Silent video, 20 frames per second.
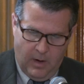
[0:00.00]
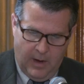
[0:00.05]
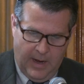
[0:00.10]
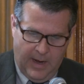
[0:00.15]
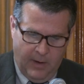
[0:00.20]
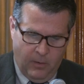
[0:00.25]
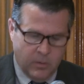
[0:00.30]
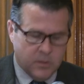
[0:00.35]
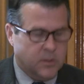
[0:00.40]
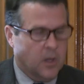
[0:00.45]

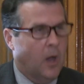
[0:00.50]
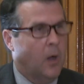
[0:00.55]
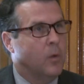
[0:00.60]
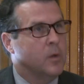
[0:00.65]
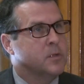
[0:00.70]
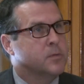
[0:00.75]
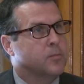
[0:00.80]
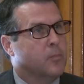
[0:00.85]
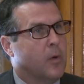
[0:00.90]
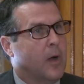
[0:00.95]
I was
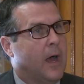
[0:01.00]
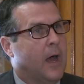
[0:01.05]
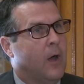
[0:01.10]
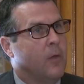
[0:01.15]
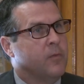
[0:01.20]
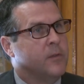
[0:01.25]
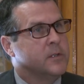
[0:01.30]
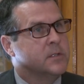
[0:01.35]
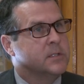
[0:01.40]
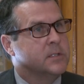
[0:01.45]
always
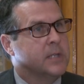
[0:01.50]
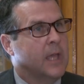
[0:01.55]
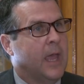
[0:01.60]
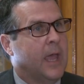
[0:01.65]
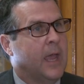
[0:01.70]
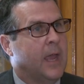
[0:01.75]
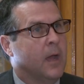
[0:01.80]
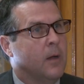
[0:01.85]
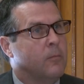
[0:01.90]
proud to say